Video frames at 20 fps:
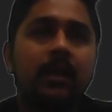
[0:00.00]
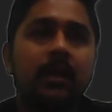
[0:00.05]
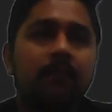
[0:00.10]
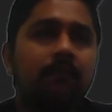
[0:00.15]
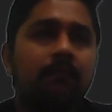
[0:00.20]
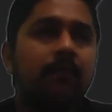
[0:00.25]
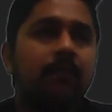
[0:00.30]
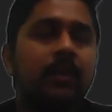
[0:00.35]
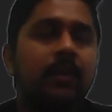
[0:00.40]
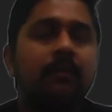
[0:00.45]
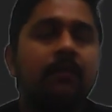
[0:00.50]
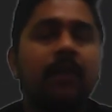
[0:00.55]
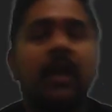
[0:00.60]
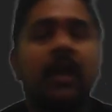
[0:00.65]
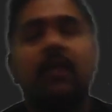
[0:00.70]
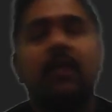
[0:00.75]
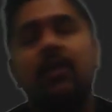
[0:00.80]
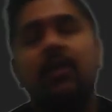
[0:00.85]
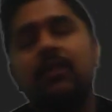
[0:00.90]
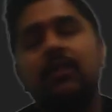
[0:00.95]
if
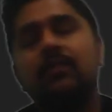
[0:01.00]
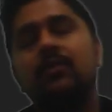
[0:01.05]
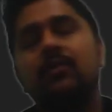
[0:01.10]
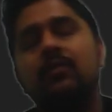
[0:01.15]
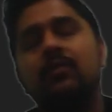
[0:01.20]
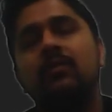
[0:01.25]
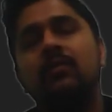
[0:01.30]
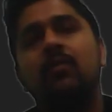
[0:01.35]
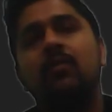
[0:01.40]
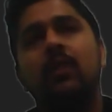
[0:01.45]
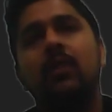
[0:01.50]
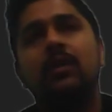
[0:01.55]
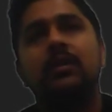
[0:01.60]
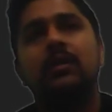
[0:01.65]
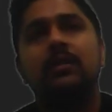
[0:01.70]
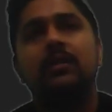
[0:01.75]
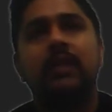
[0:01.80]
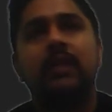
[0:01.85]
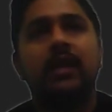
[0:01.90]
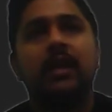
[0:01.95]
I got to know what
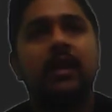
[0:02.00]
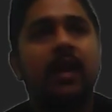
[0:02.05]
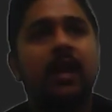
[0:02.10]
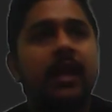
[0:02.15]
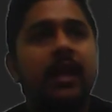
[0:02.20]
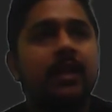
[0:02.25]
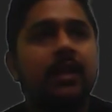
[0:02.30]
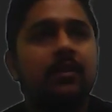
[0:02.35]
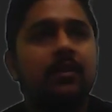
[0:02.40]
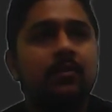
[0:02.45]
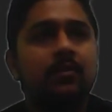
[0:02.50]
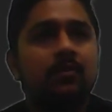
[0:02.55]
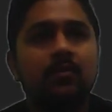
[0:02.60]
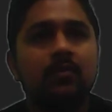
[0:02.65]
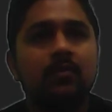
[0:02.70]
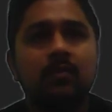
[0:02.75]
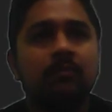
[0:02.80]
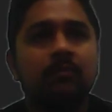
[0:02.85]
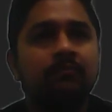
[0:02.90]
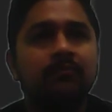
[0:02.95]
they like
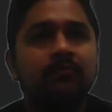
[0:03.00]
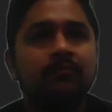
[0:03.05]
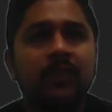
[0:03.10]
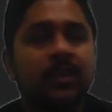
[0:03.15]
to